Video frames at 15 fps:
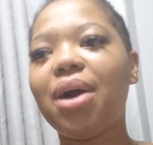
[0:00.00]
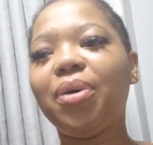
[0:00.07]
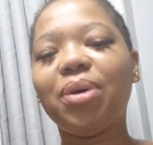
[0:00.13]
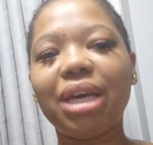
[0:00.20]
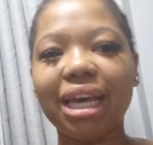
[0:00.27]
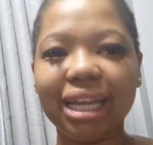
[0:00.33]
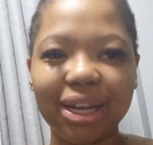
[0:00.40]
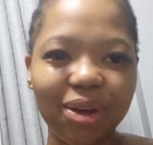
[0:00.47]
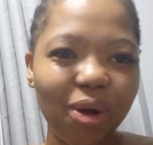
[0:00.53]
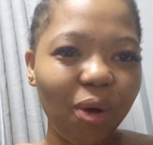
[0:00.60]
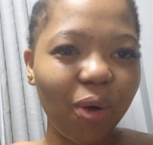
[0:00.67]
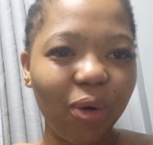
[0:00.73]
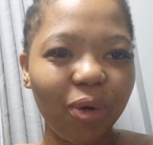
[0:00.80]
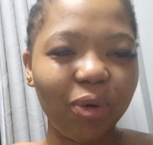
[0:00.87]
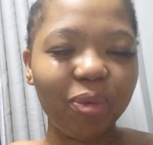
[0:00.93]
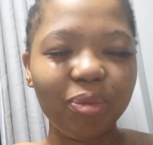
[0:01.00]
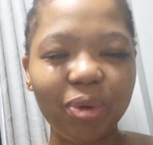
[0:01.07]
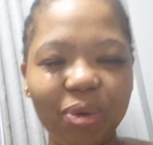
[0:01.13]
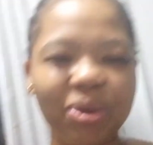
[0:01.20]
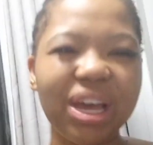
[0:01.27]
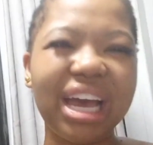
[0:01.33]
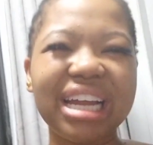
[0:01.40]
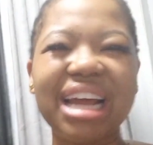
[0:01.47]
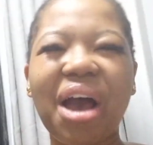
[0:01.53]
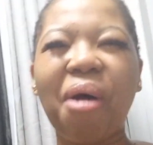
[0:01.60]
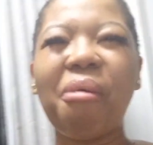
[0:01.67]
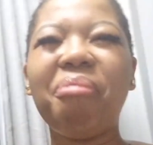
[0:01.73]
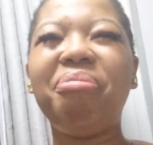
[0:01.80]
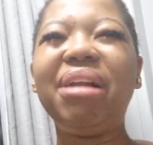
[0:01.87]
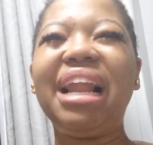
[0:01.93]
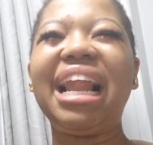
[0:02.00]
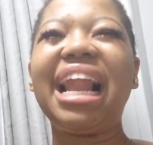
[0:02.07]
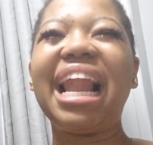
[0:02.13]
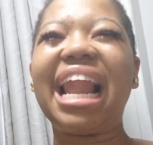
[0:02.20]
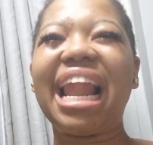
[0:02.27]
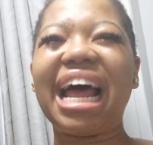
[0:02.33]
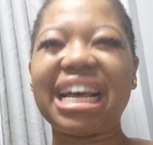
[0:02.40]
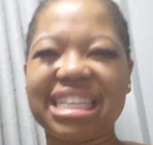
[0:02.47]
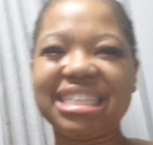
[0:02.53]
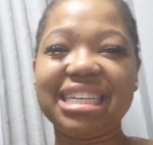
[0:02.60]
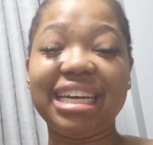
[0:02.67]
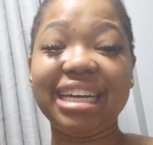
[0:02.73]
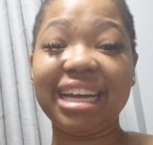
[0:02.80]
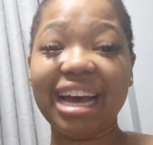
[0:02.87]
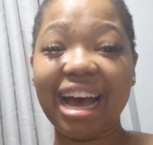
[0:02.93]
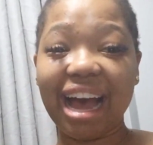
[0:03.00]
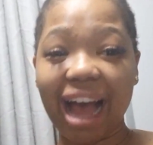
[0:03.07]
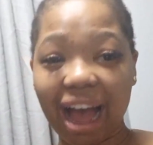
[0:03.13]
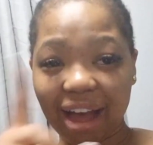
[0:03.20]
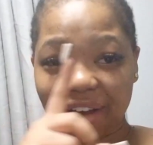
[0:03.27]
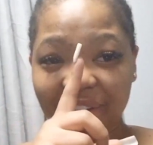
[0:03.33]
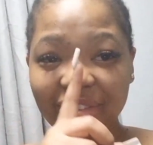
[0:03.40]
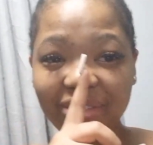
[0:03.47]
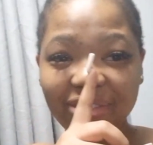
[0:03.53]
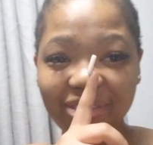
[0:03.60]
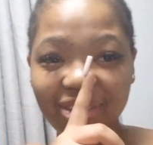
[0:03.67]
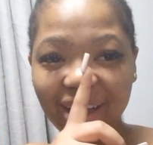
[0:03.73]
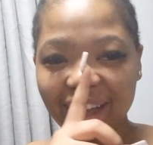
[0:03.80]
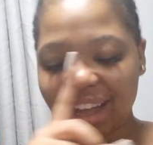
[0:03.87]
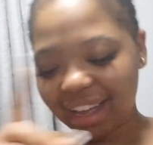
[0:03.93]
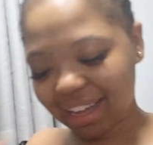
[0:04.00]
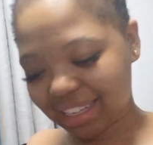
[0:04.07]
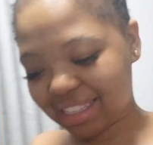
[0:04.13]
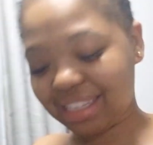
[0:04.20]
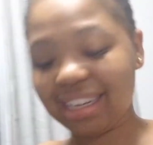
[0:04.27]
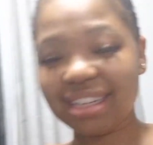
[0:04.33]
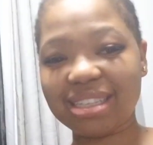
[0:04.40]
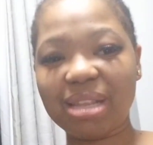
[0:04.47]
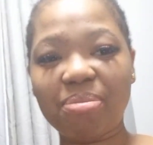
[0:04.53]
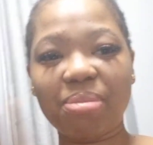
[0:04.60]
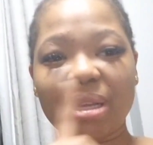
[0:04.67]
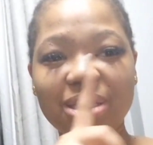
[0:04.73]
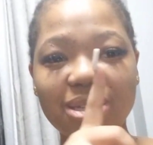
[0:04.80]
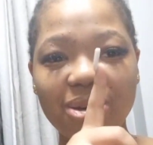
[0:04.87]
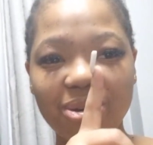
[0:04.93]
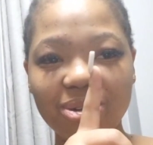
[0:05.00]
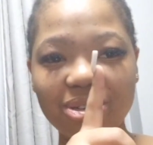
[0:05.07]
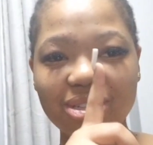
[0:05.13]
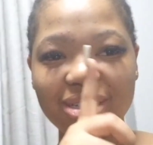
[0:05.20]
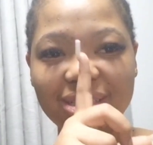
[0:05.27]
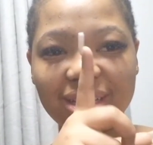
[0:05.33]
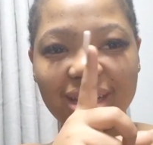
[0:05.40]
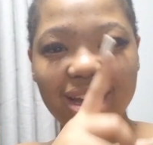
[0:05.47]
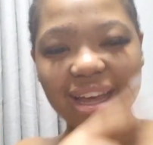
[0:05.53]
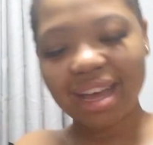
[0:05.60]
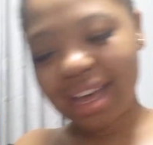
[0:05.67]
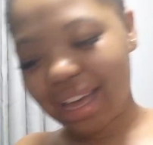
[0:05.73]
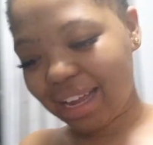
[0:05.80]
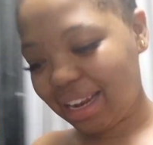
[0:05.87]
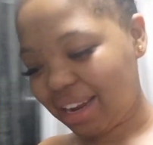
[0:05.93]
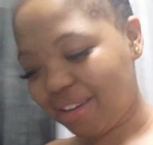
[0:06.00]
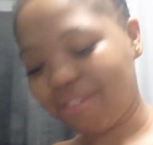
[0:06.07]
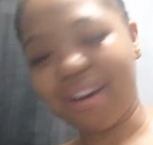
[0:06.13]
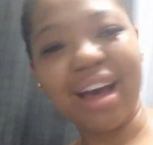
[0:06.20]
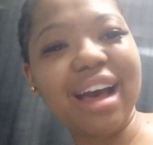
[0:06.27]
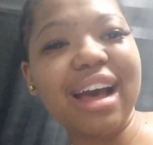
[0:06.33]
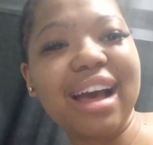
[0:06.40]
We're heading home. We had a blast and a half. Seen as the best host, and never,